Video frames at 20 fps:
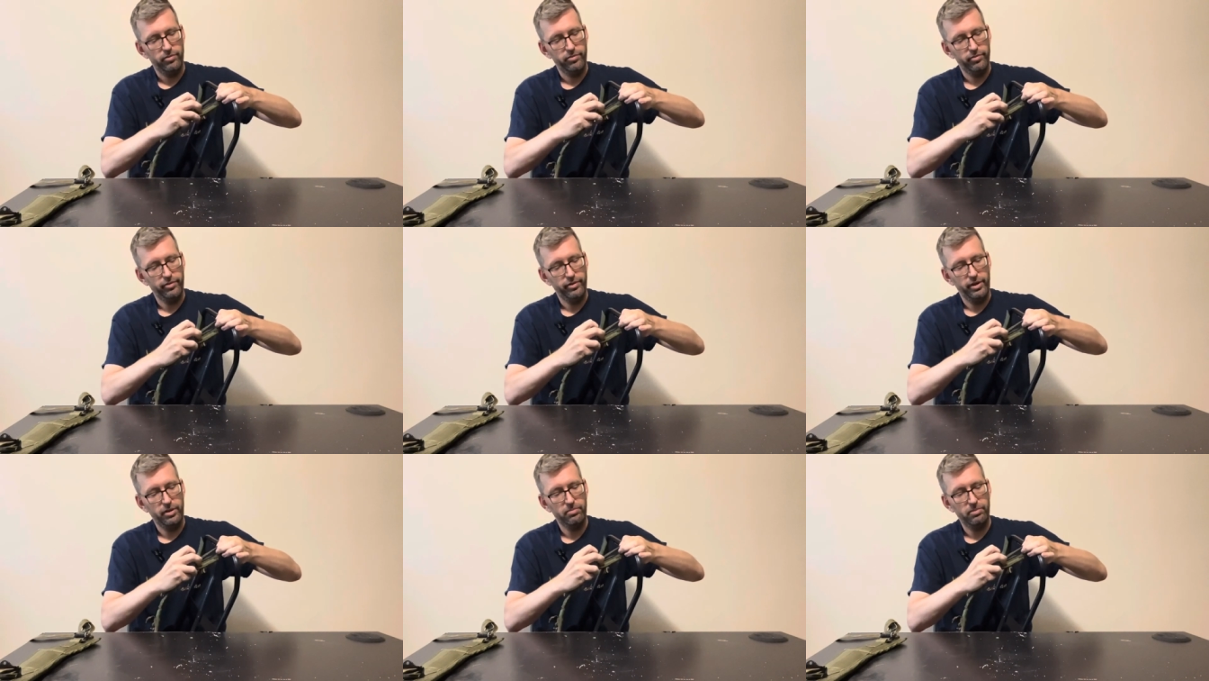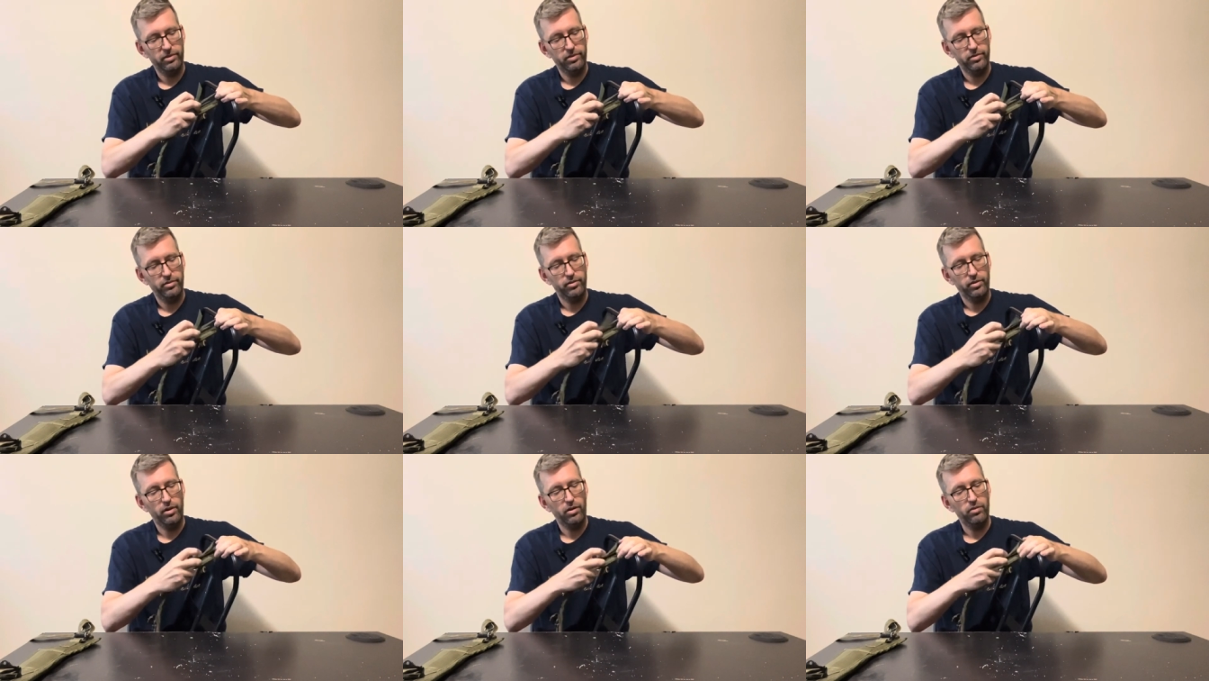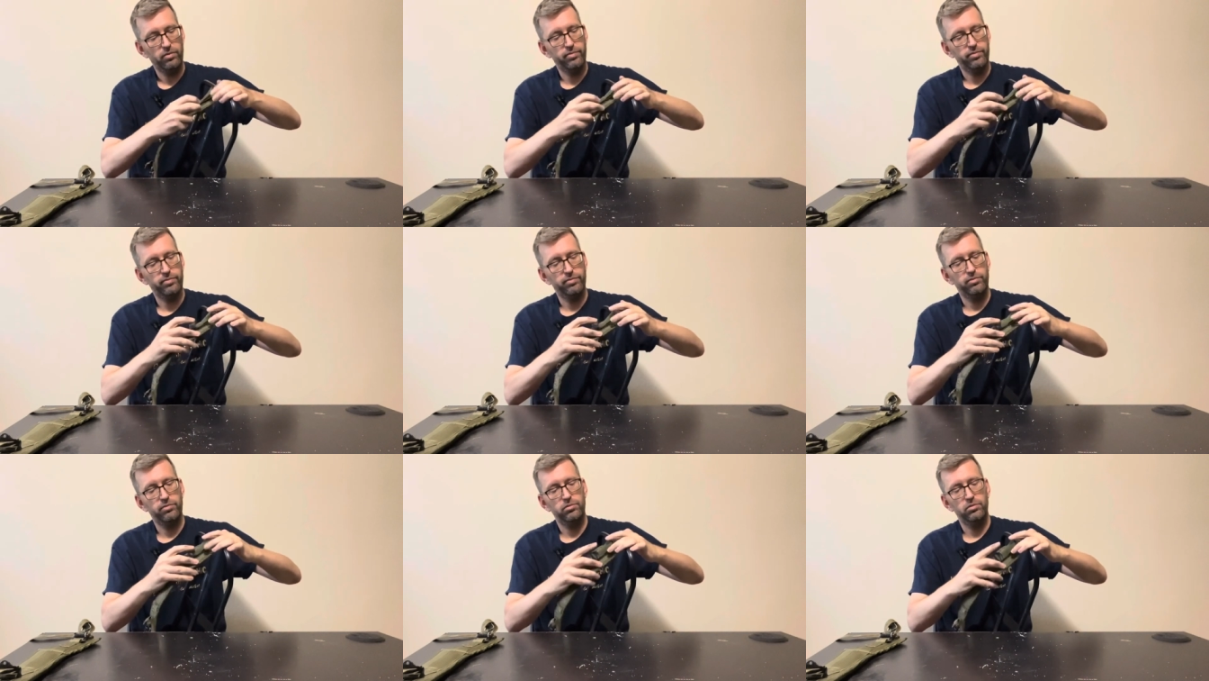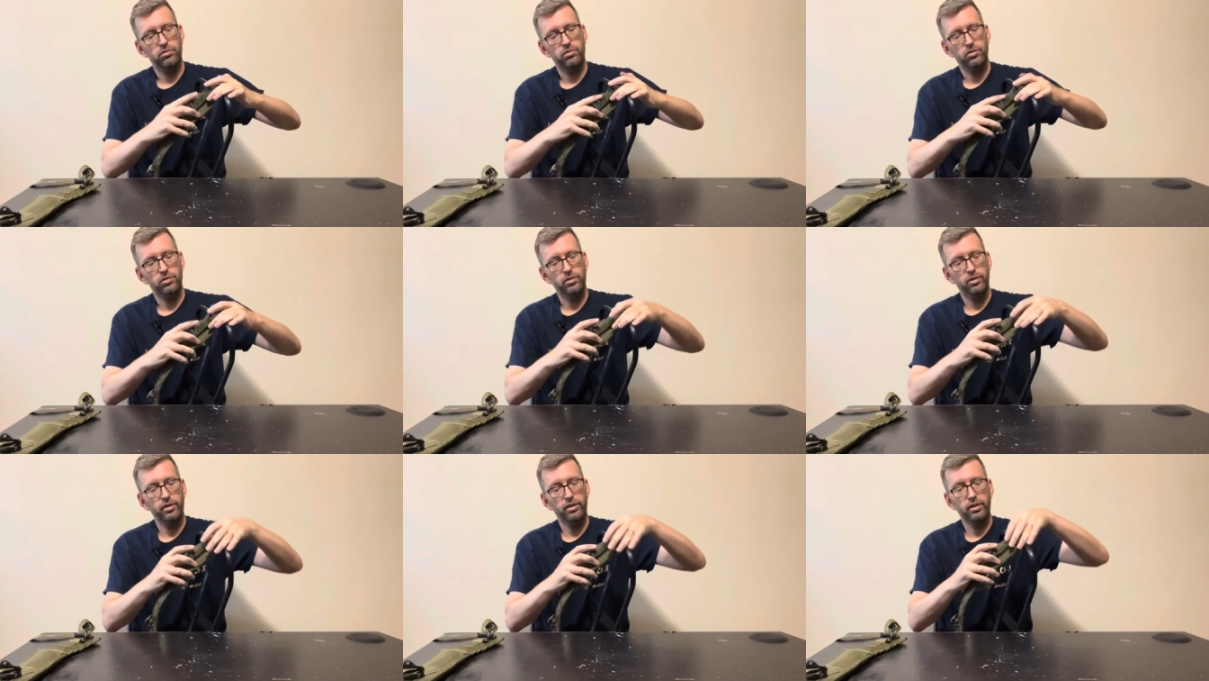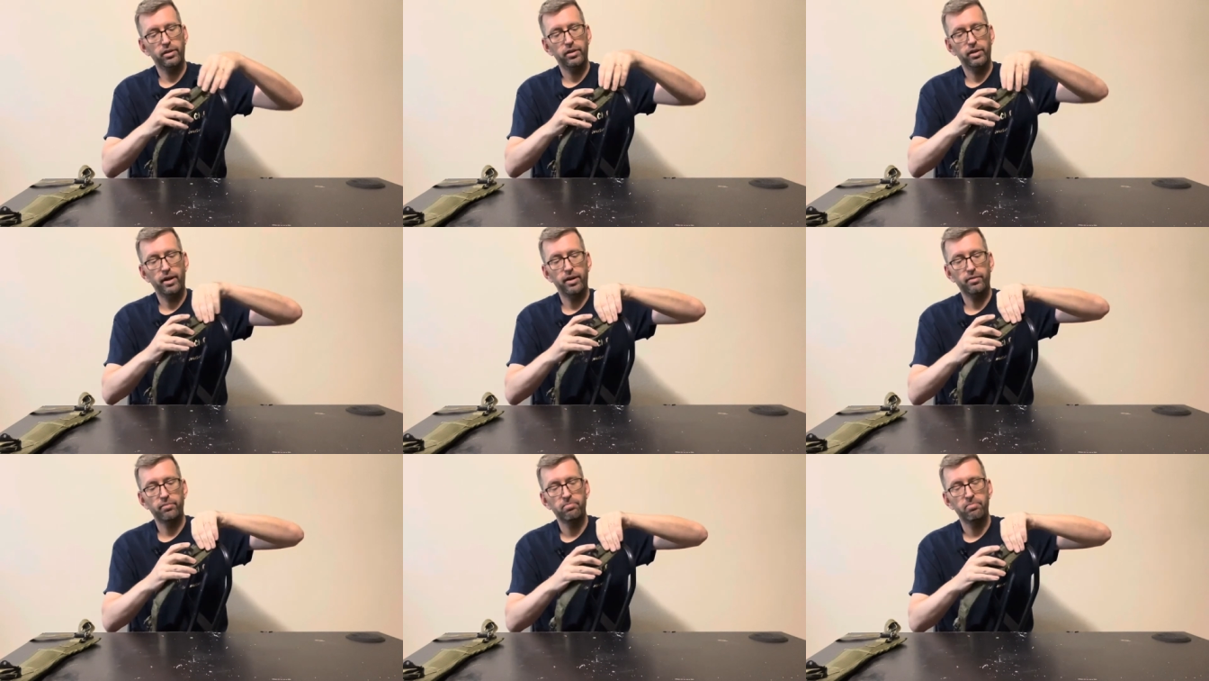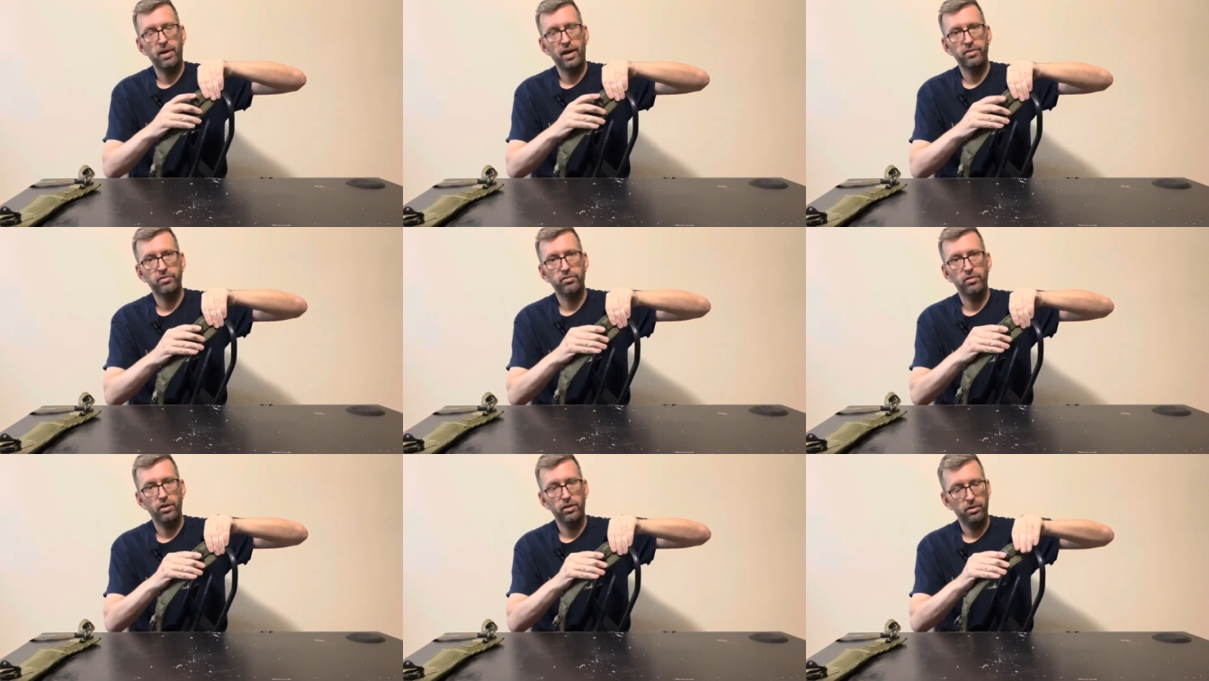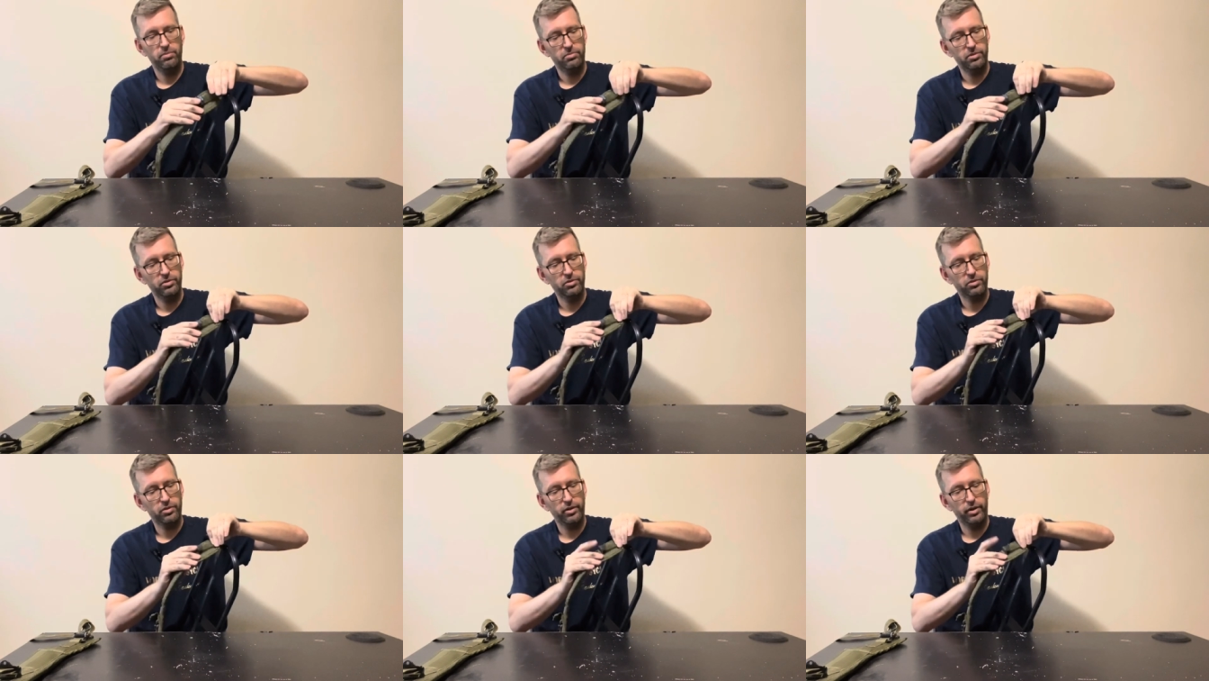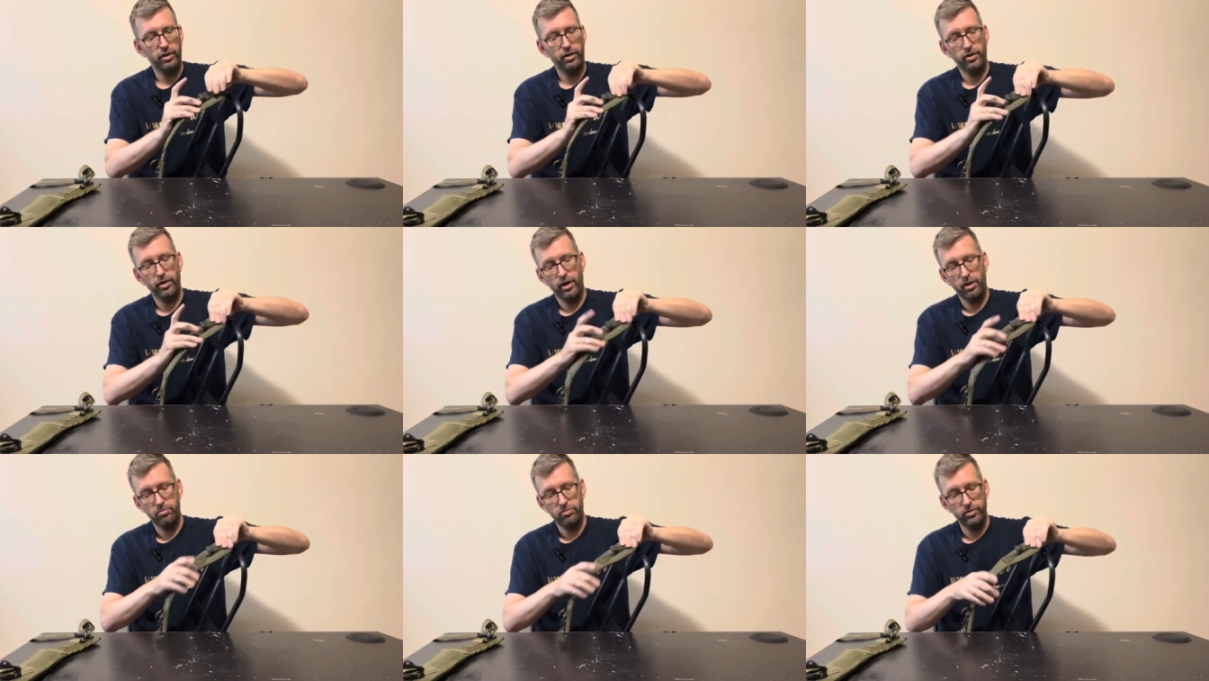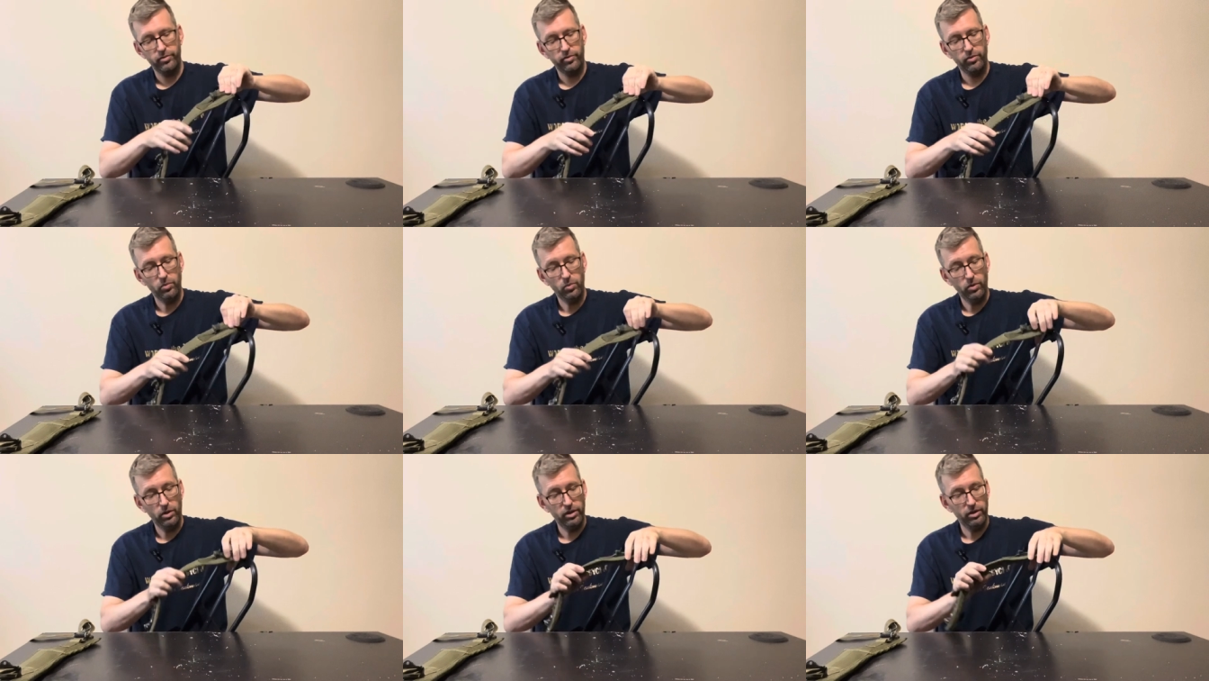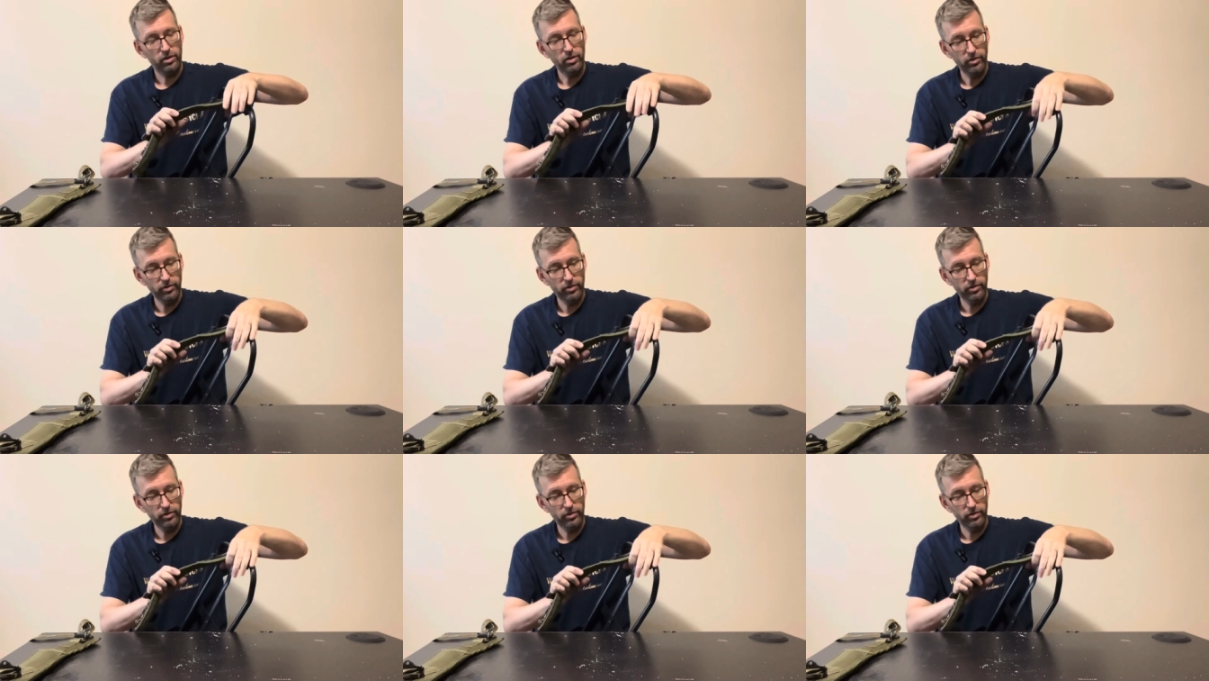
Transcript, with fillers: frame itself. You can kind of match that up to screen grabs if you want.